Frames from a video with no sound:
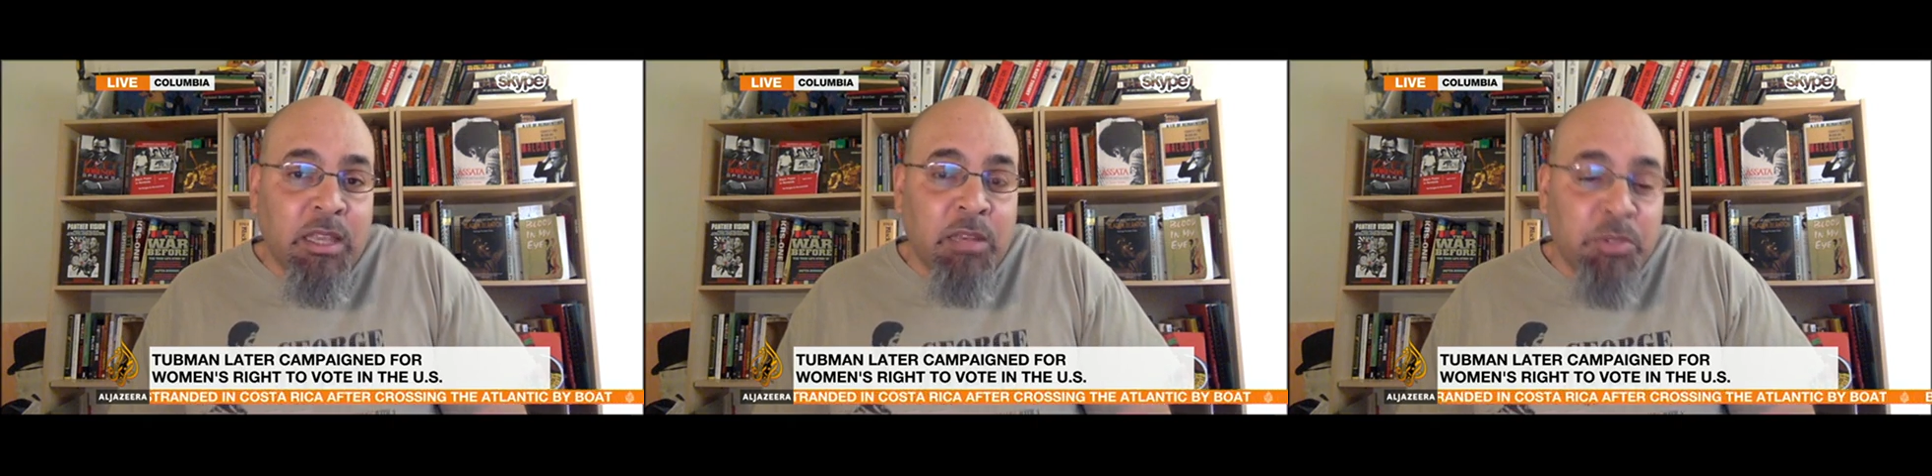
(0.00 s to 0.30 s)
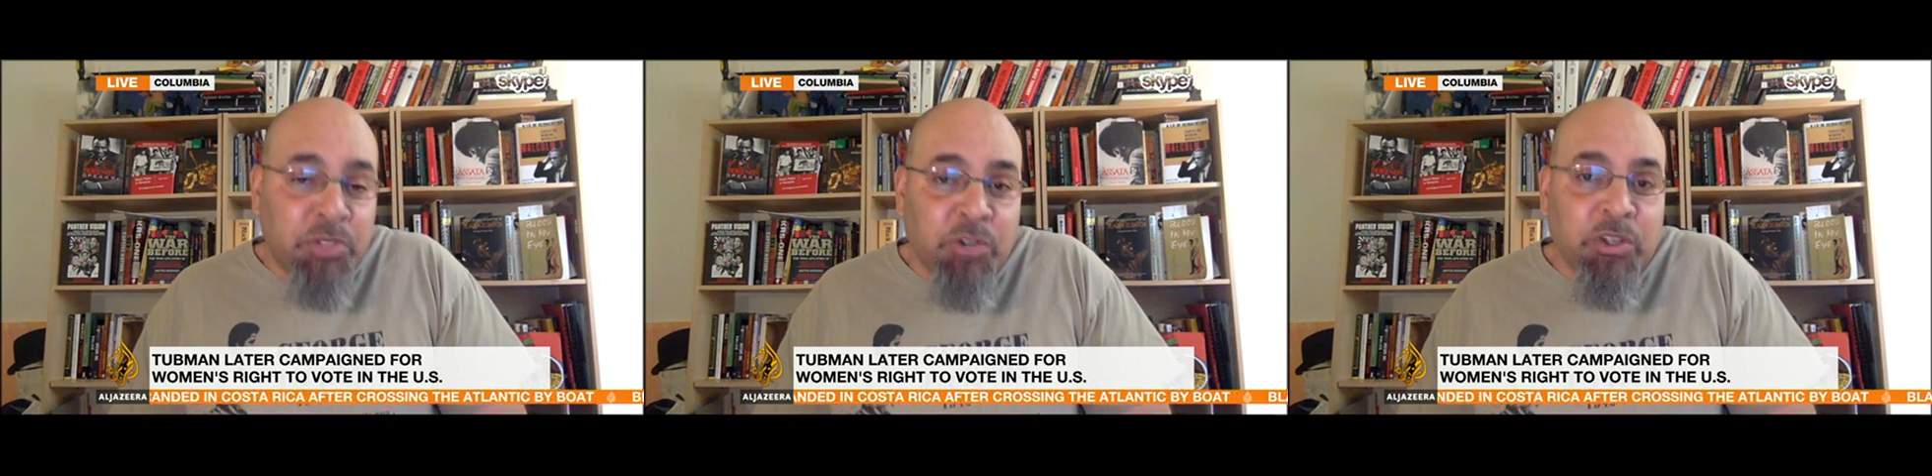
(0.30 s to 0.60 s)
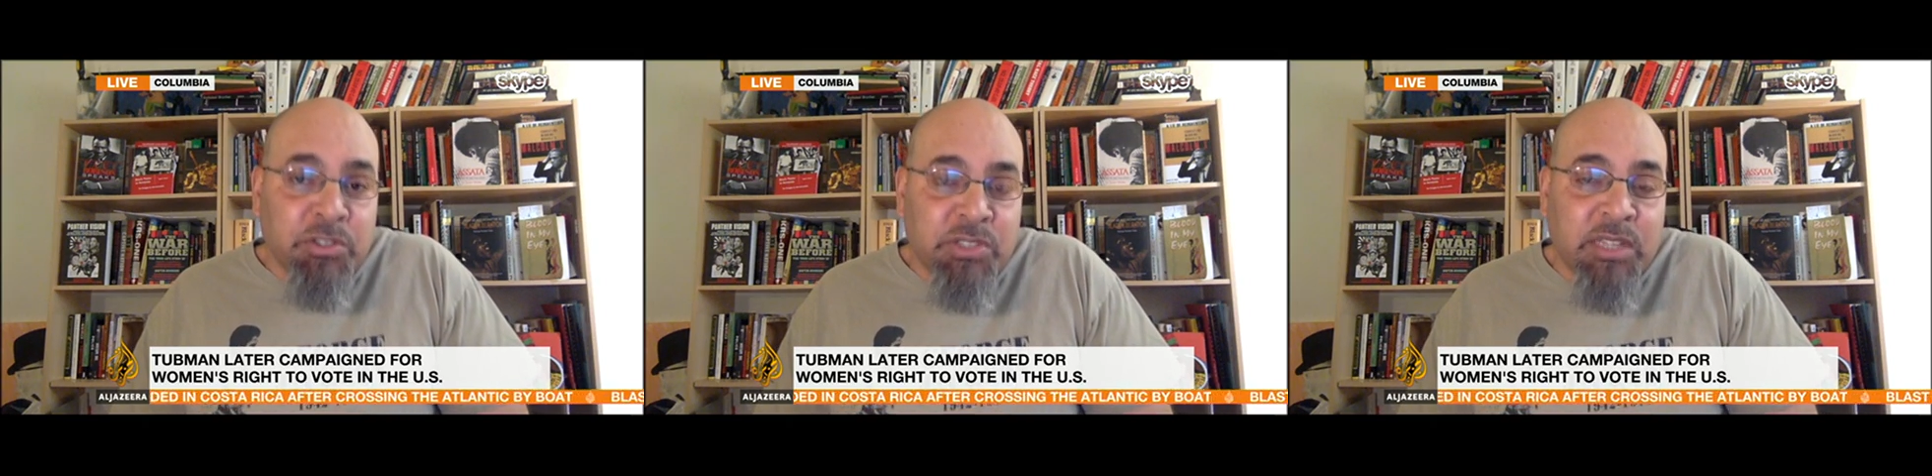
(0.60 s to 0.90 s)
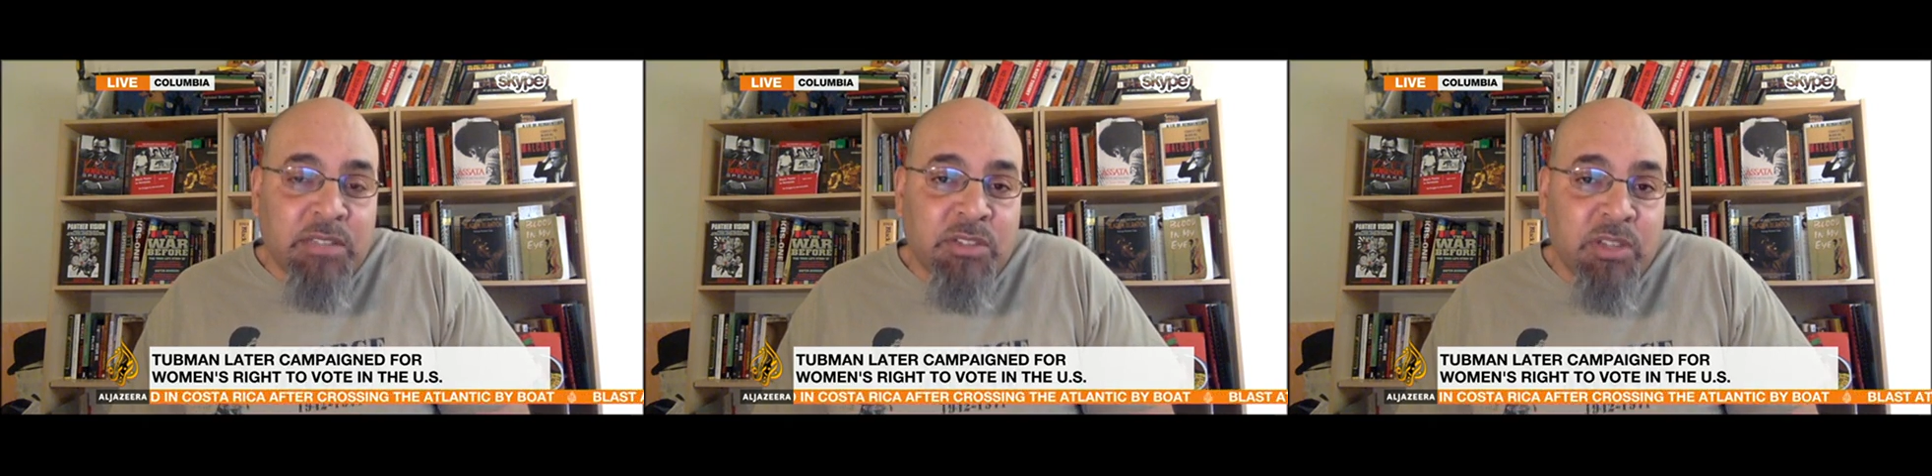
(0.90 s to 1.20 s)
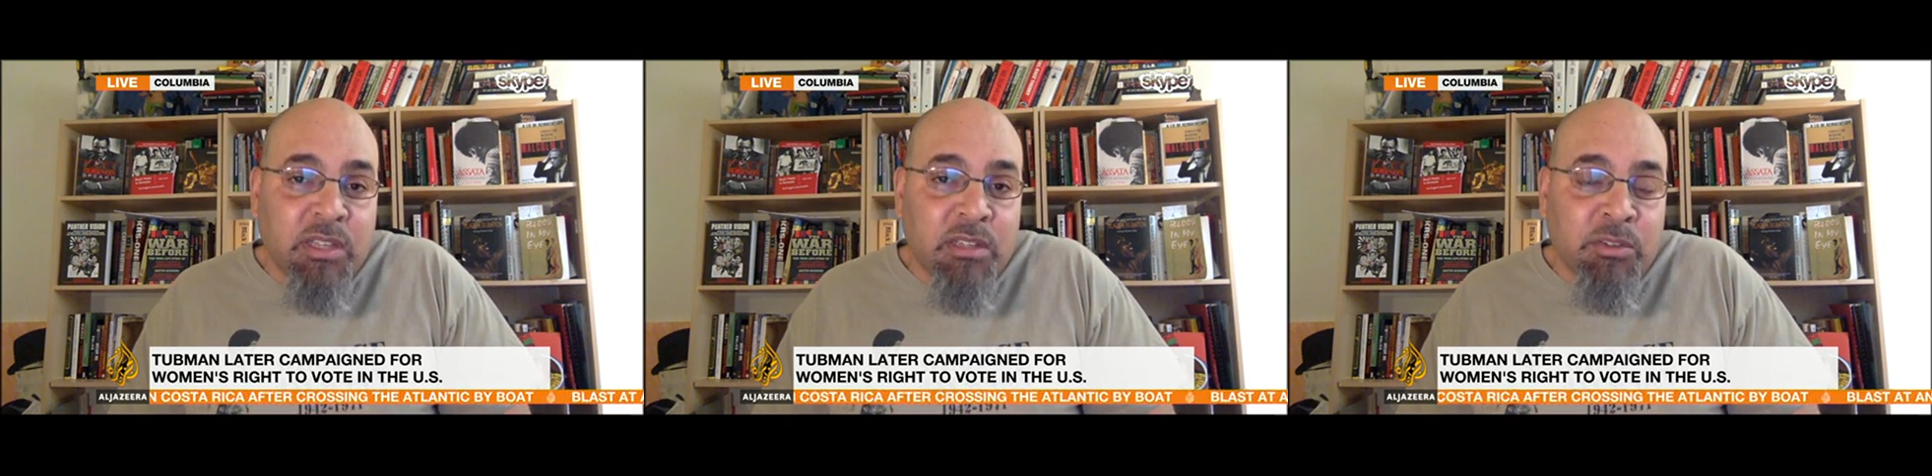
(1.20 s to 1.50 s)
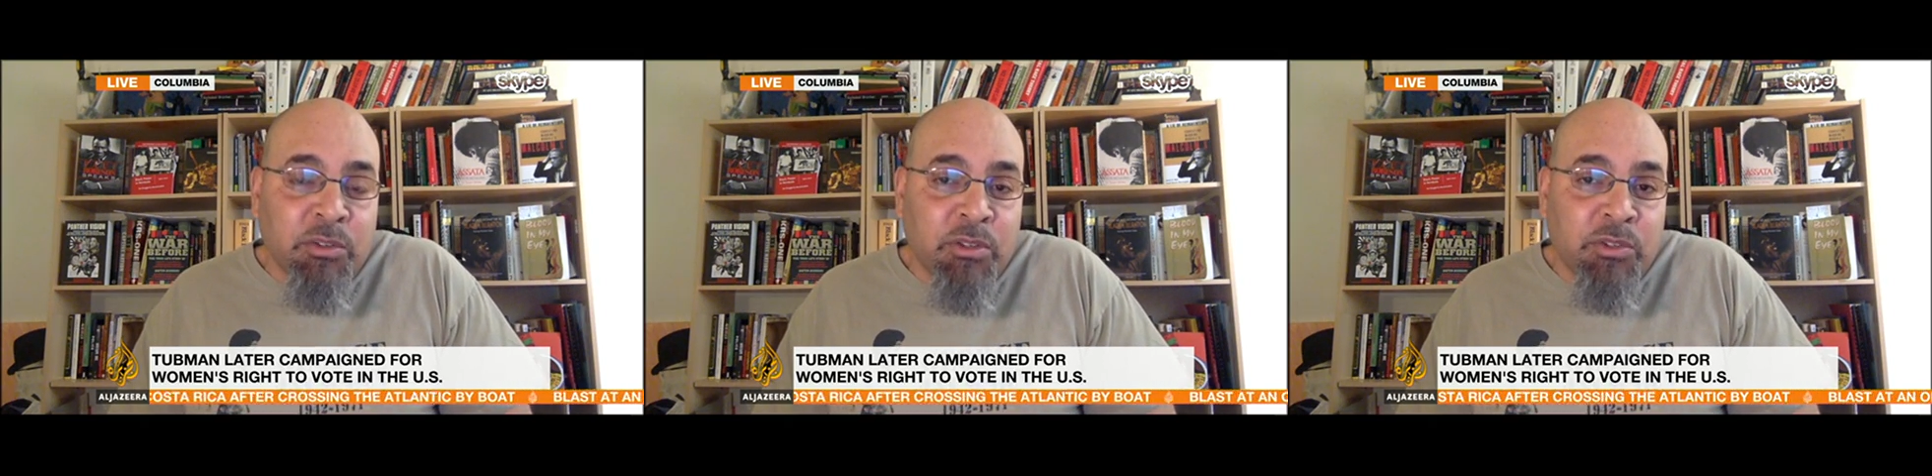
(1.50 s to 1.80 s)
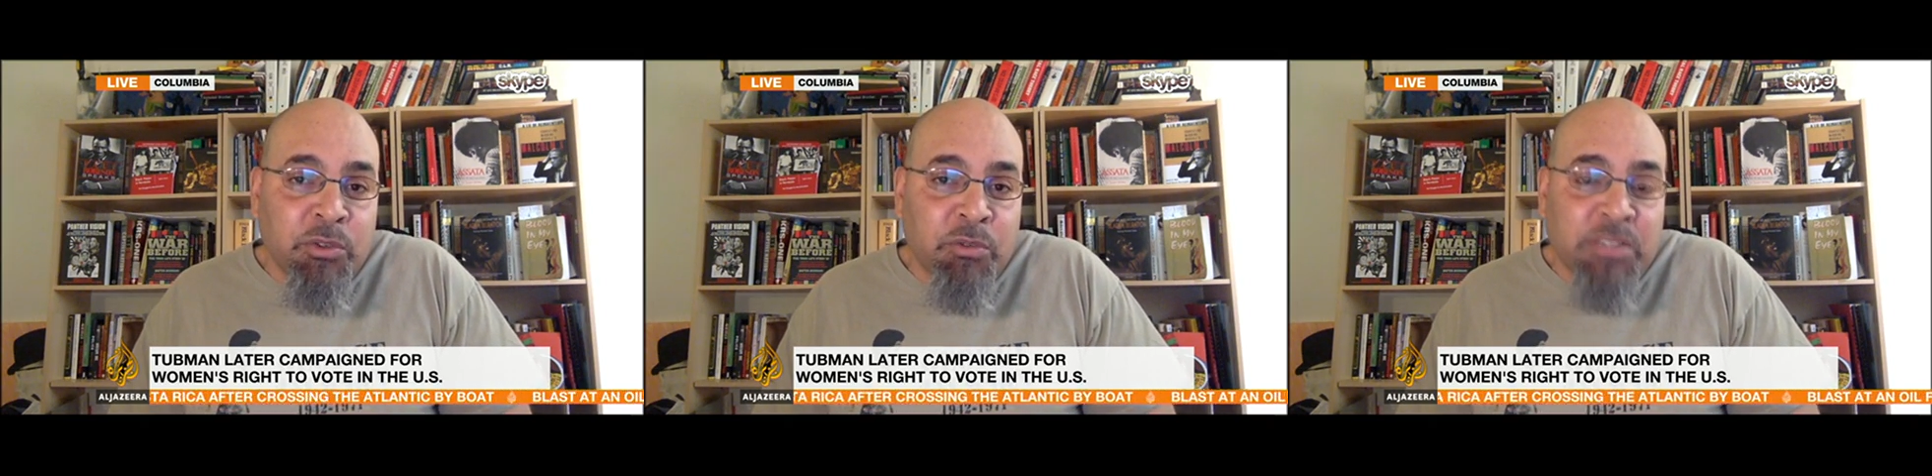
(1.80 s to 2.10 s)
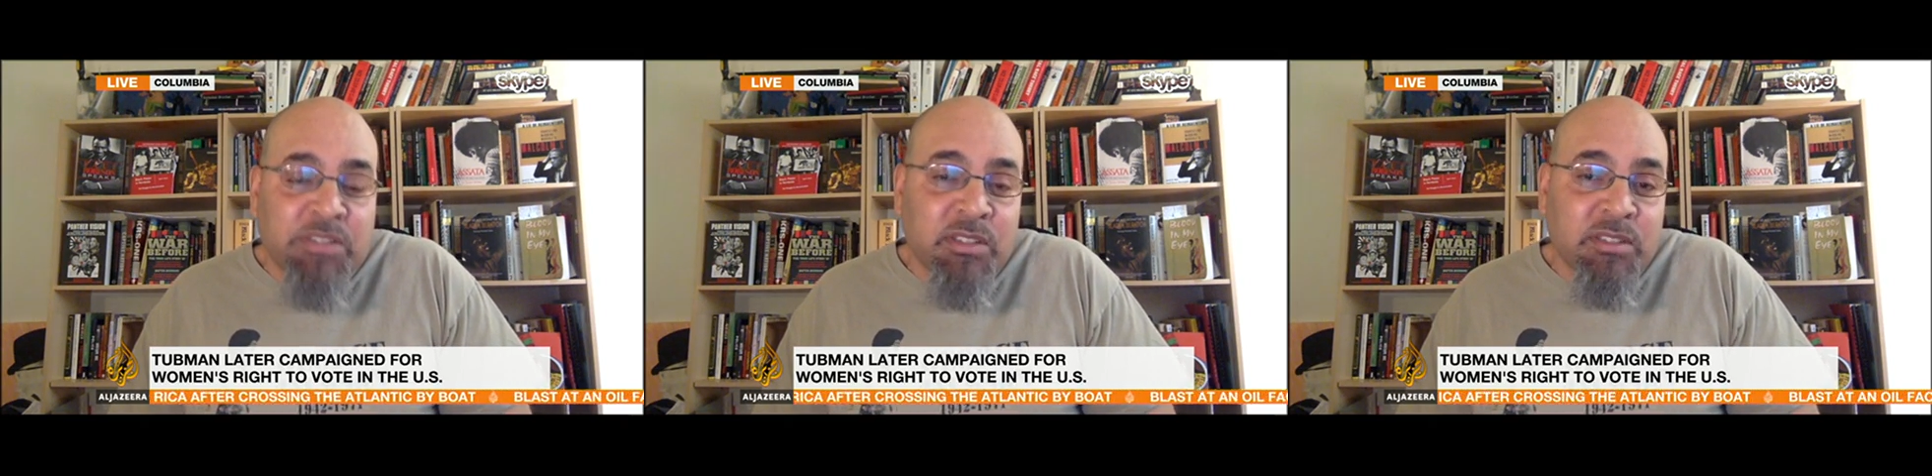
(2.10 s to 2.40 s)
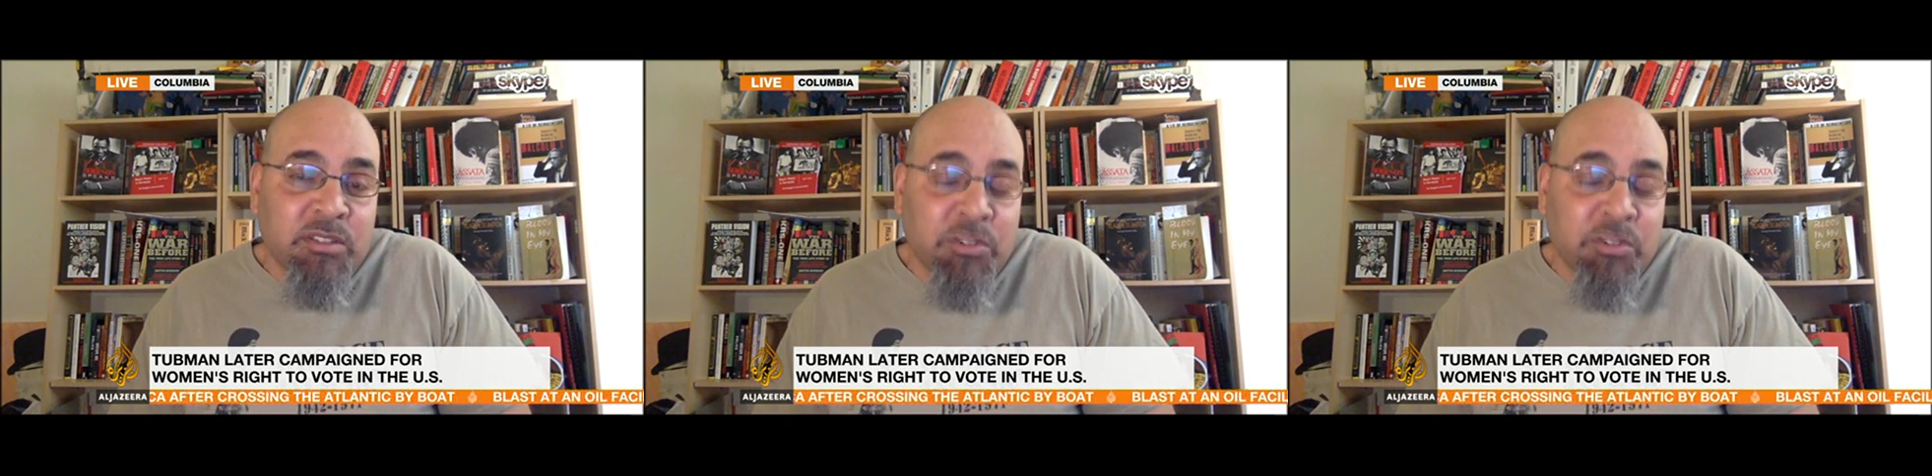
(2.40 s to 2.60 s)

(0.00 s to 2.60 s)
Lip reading: in a material sense to the rest of this